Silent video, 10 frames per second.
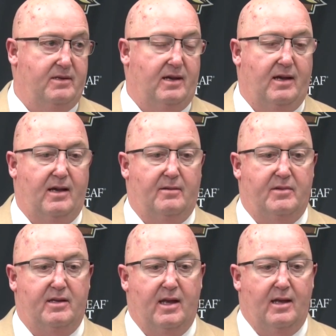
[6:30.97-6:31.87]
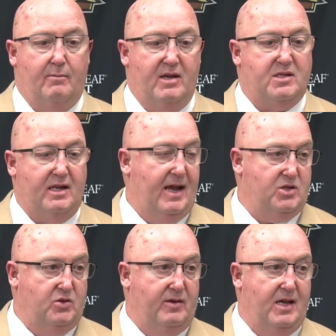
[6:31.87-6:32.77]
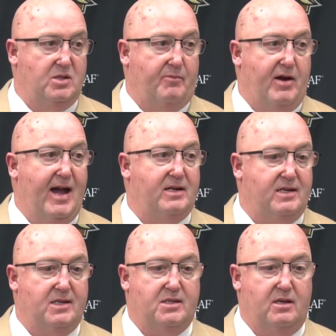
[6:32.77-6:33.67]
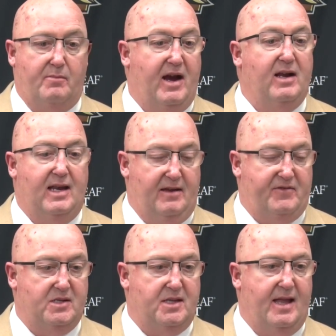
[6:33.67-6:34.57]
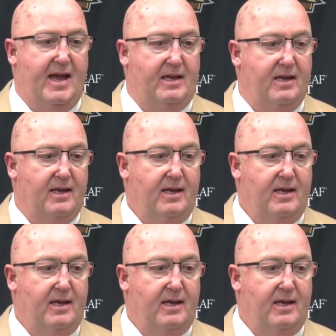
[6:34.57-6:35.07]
And missed the next 2 days of practice, could barely lift his leg.